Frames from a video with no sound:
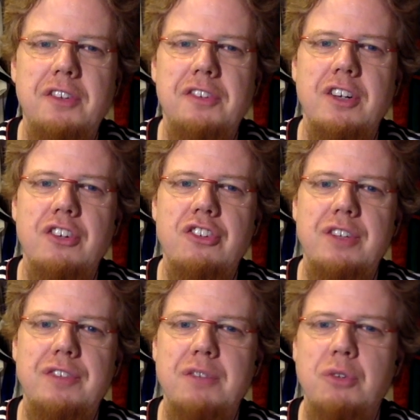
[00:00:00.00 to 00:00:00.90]
discussion
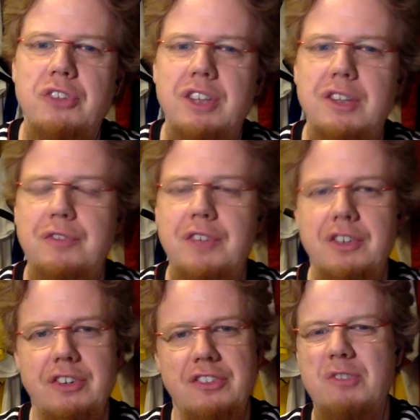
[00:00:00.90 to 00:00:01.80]
if there was
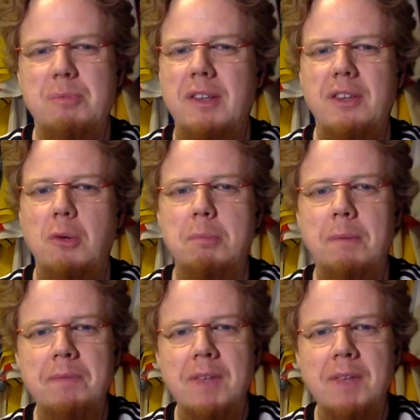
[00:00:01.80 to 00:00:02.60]
interference but nope